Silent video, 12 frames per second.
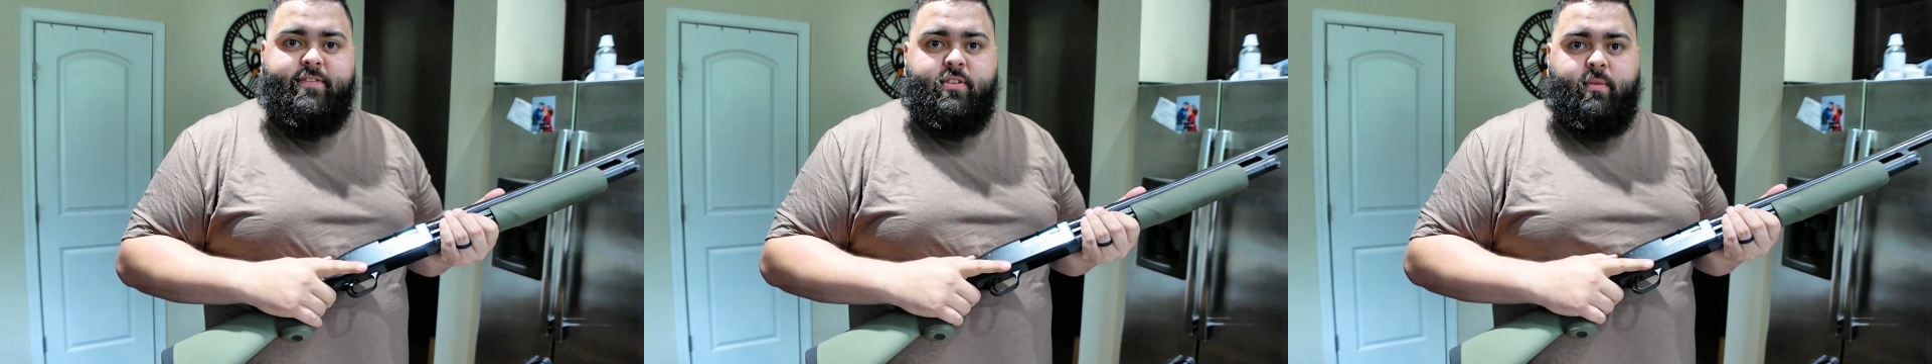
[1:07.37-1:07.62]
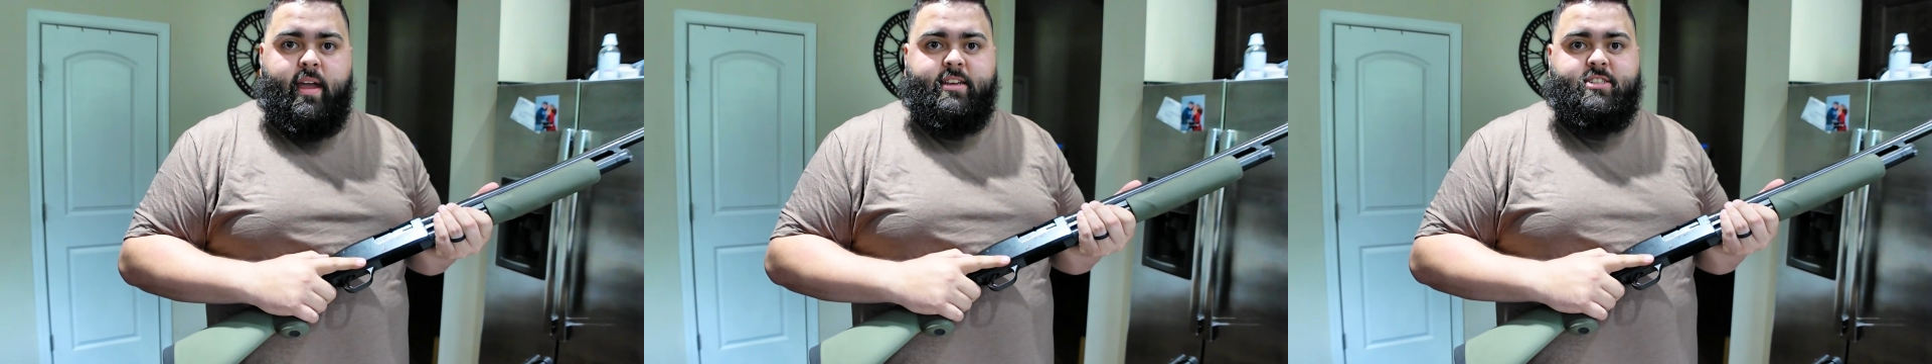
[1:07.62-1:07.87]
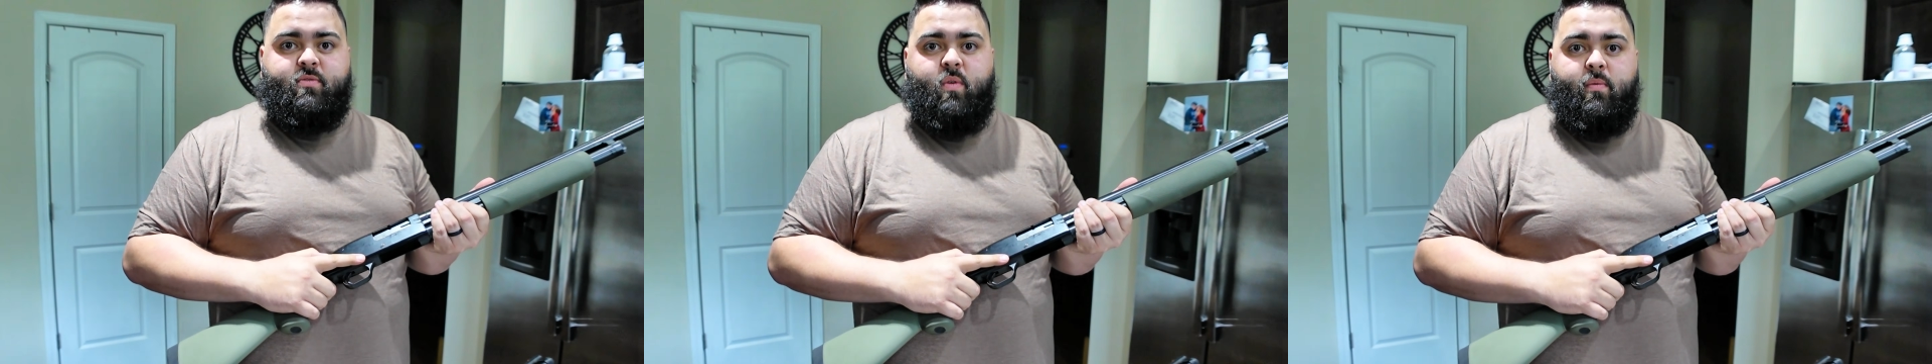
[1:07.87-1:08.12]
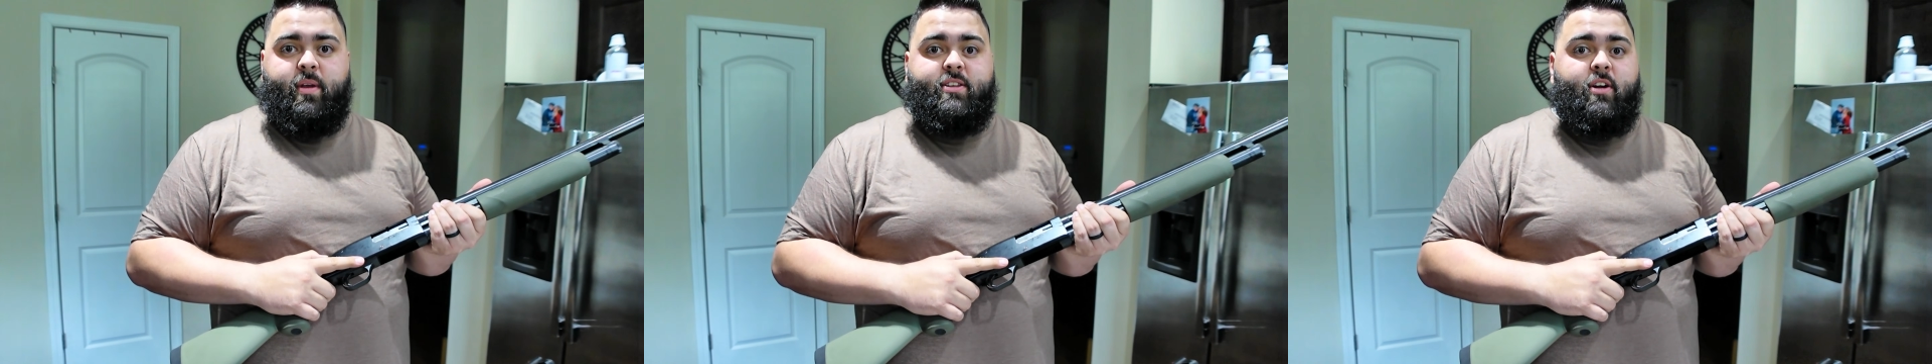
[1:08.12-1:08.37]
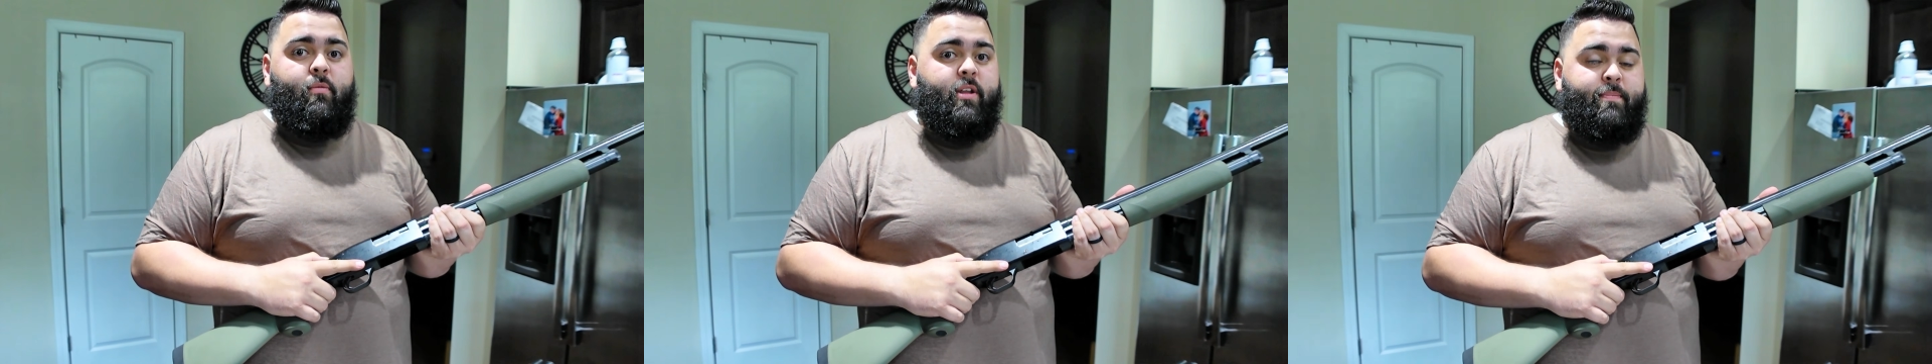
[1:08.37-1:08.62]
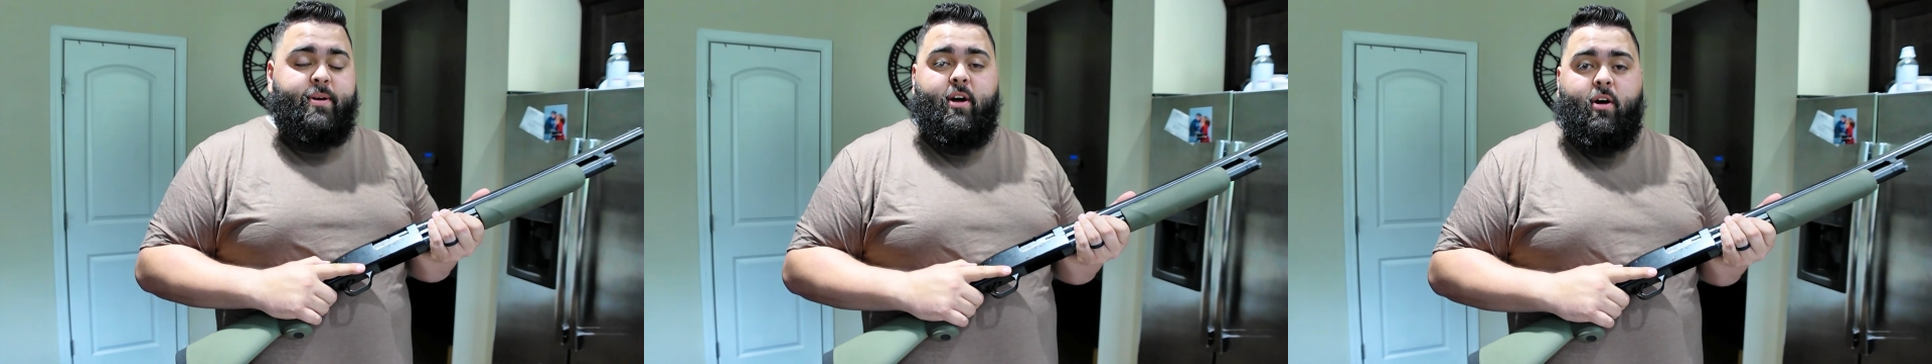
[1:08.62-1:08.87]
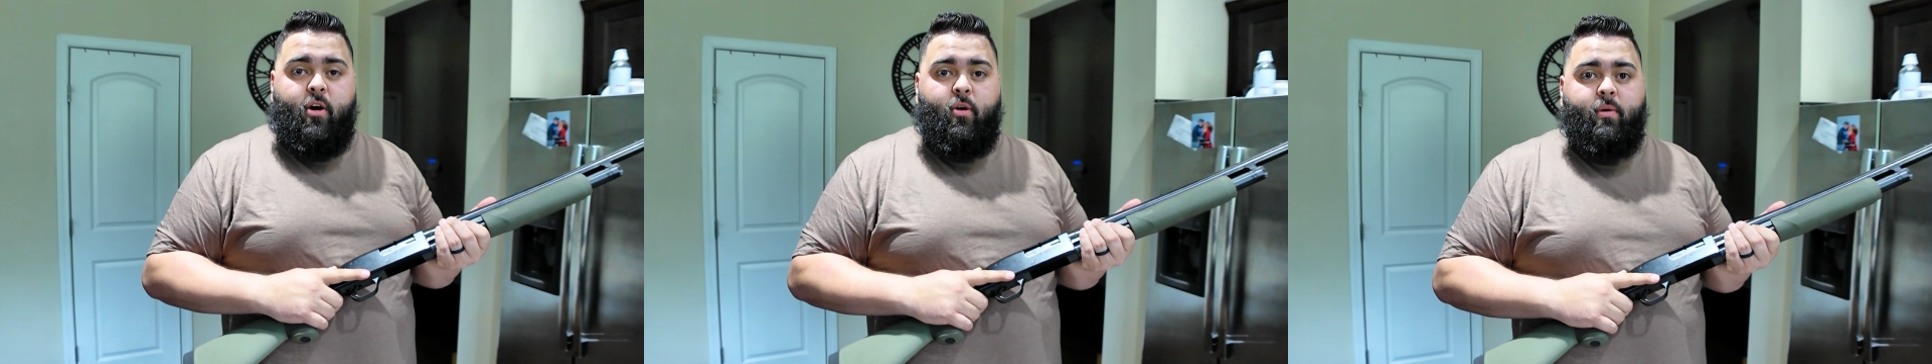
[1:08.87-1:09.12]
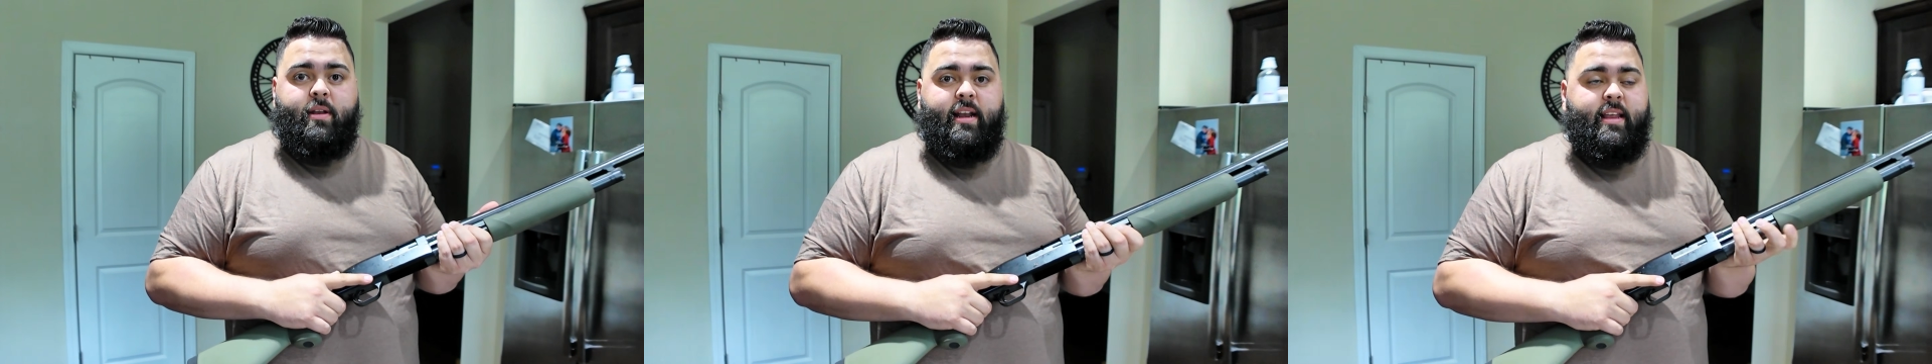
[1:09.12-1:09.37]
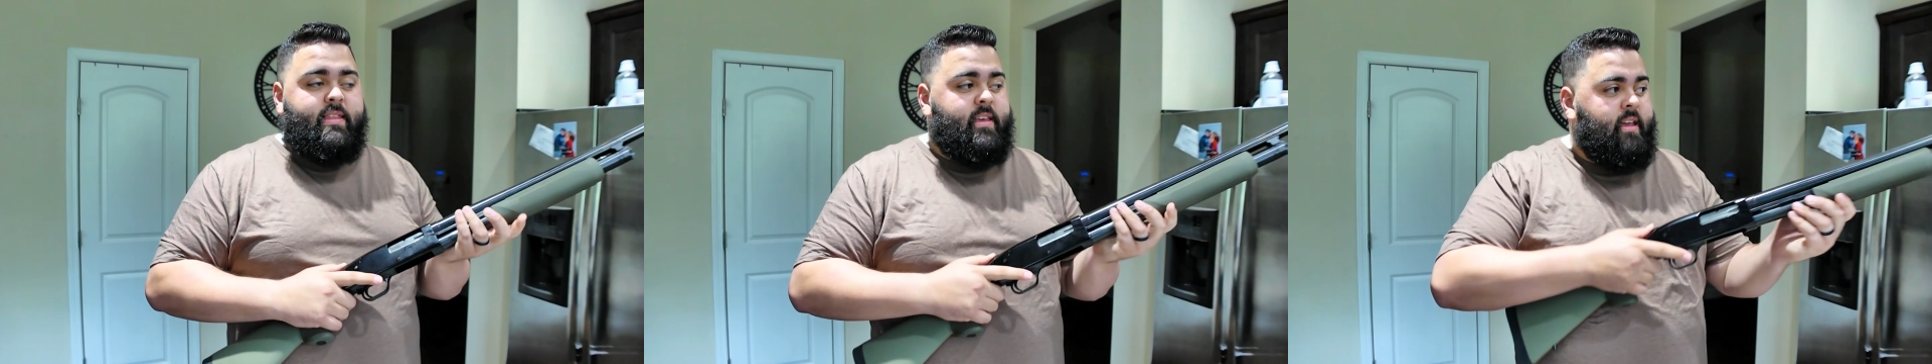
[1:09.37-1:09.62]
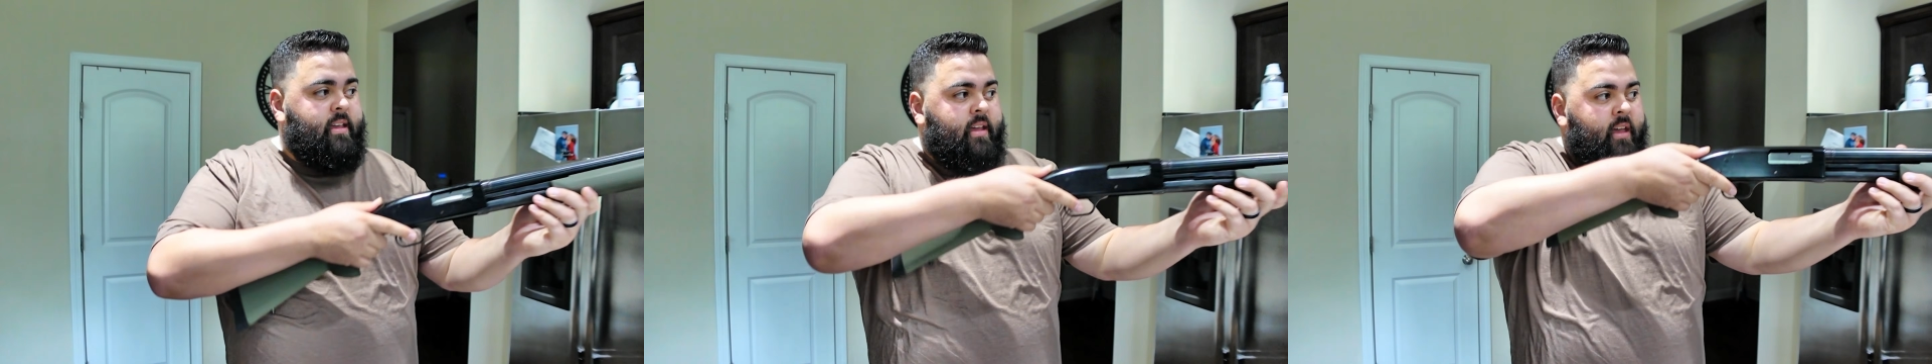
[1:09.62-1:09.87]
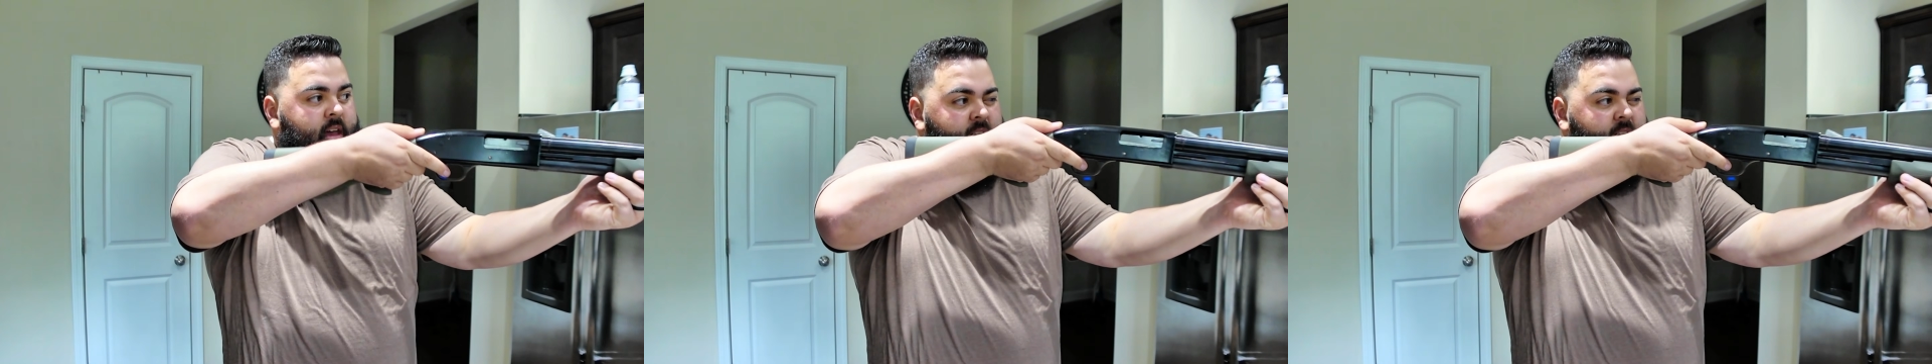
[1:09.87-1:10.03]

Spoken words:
direction where we don't wanna put a hole in anything,